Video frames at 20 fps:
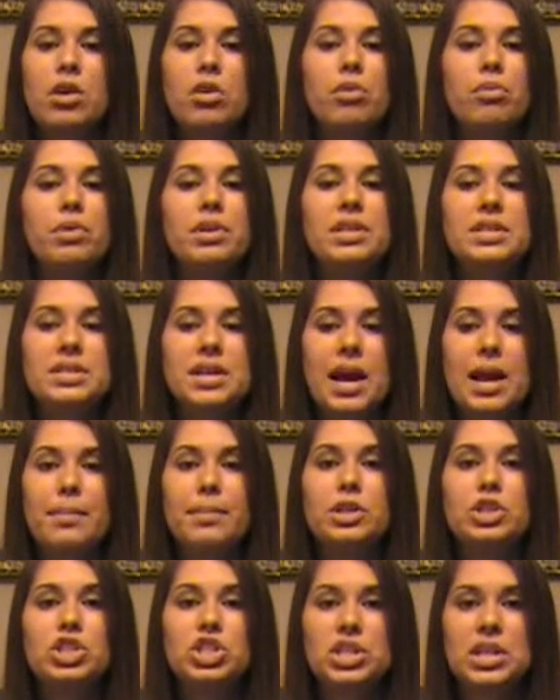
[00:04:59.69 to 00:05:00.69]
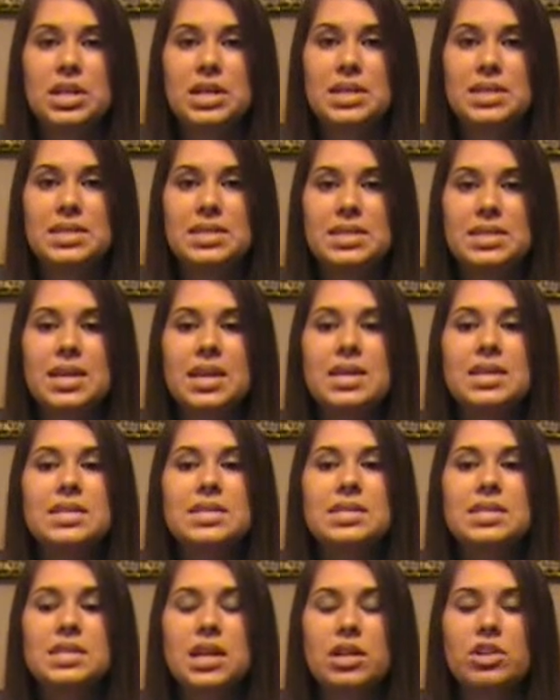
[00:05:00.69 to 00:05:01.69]
redesigned machines,
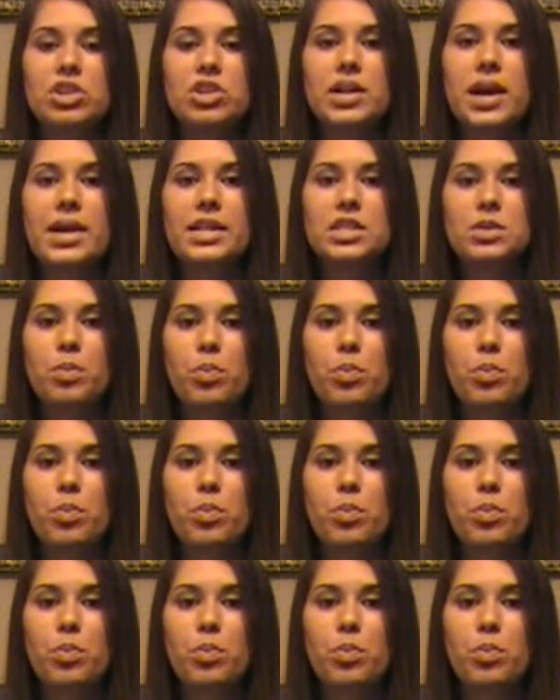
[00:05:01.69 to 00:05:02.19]
standardized